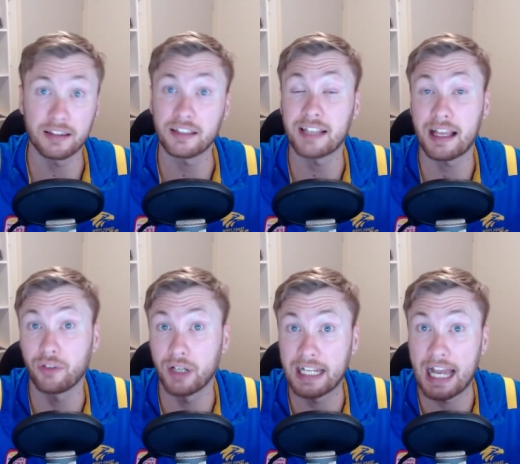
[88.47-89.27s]
the
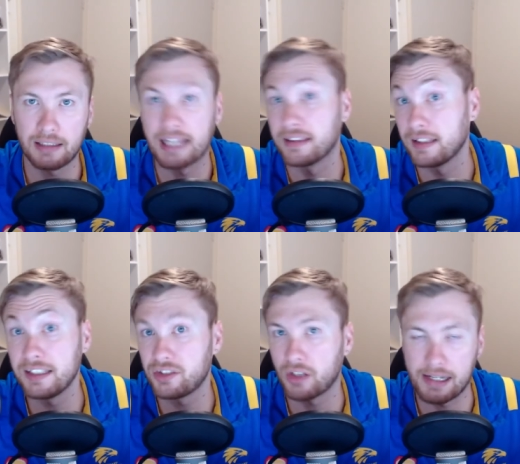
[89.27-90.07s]
salary cap and
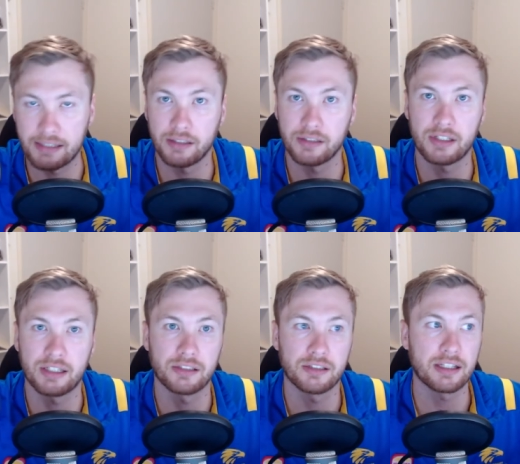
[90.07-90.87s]
list sizes
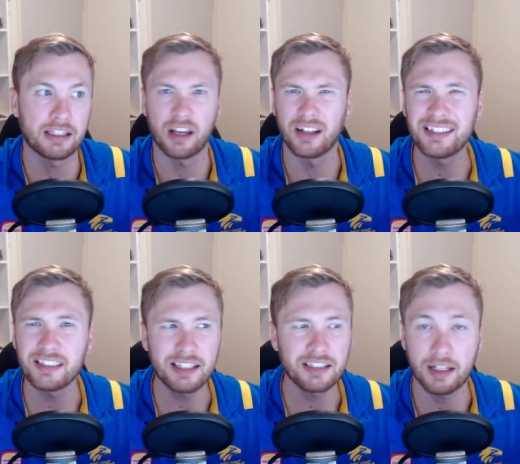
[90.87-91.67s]
and you know
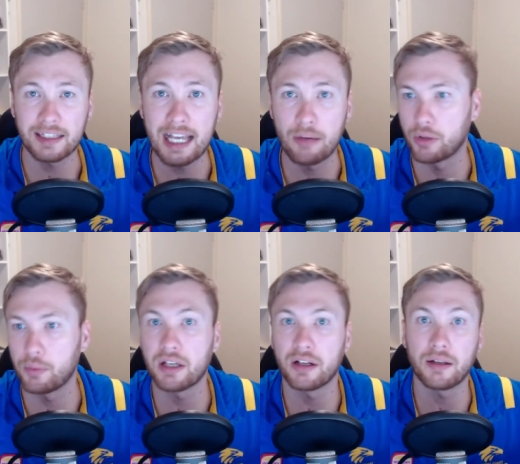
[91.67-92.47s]
just things like that what are
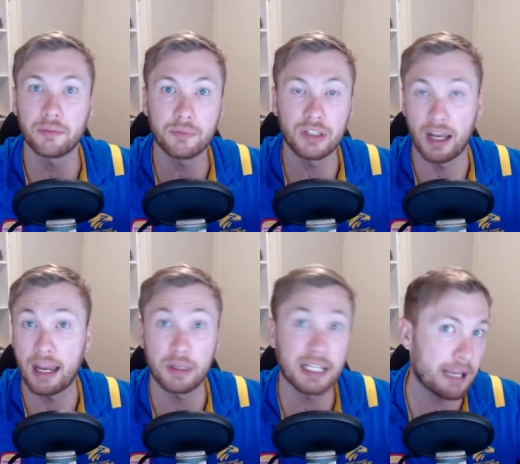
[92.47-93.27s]
we going to you know how
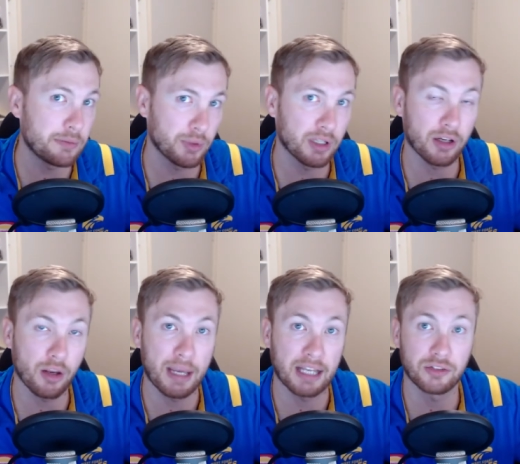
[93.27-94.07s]
many games are we going to go
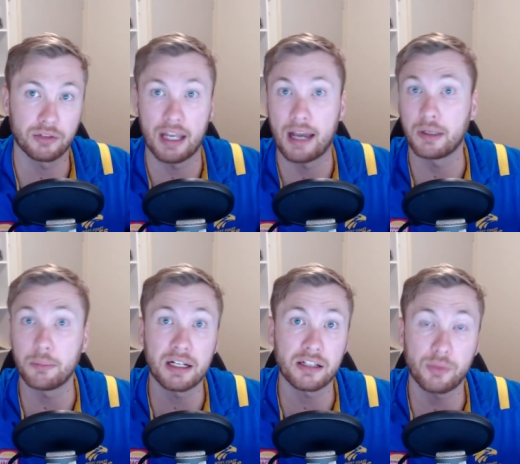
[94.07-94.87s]
back to how many
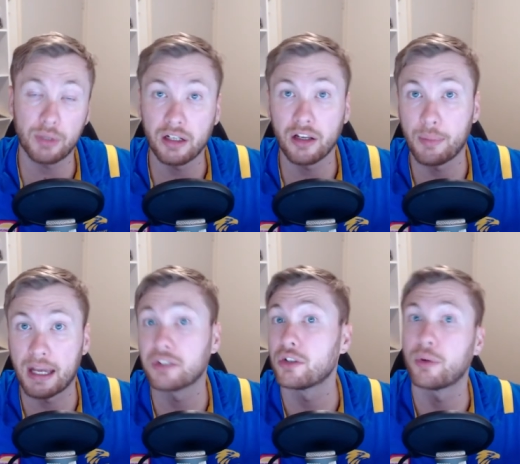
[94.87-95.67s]
minutes are we going to go
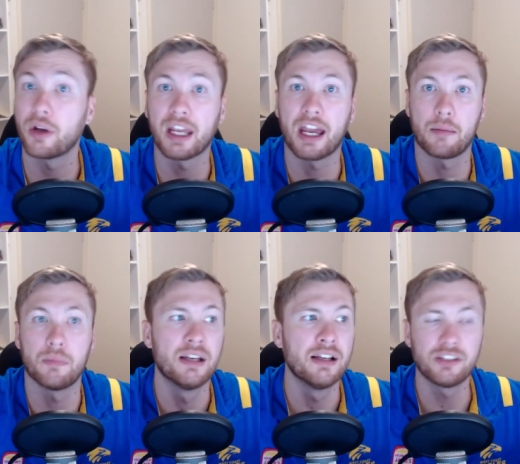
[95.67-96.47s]
back to per game
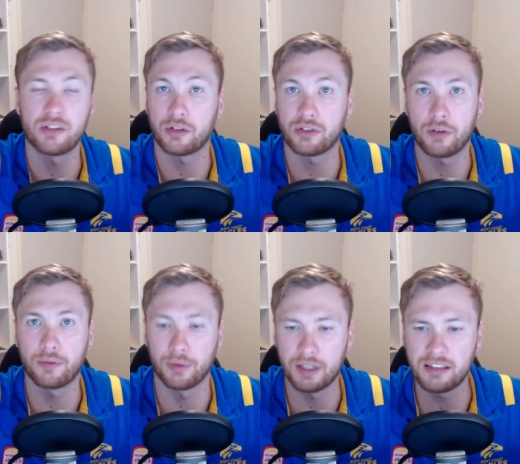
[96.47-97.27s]
so on and so
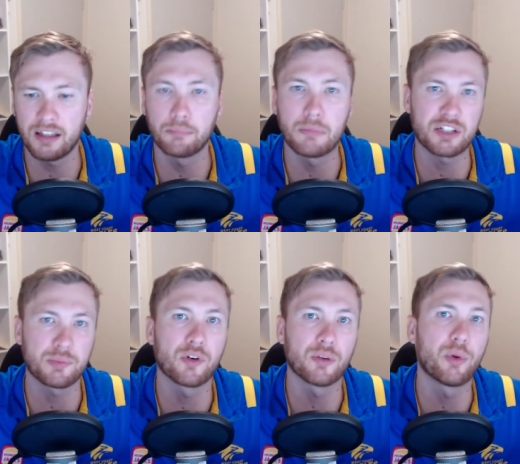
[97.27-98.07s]
forth these are the much
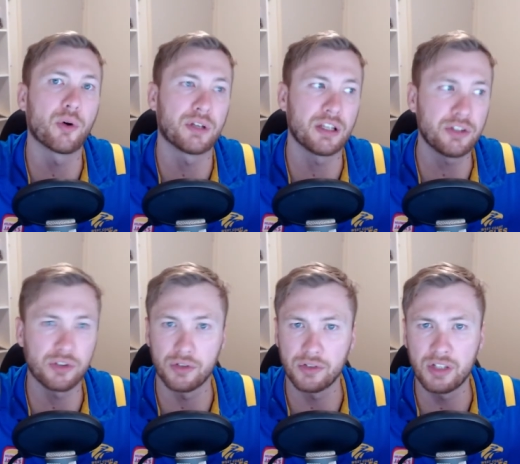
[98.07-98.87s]
more important
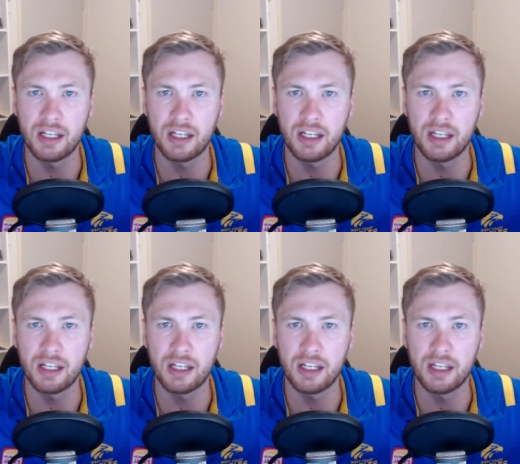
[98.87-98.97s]
issues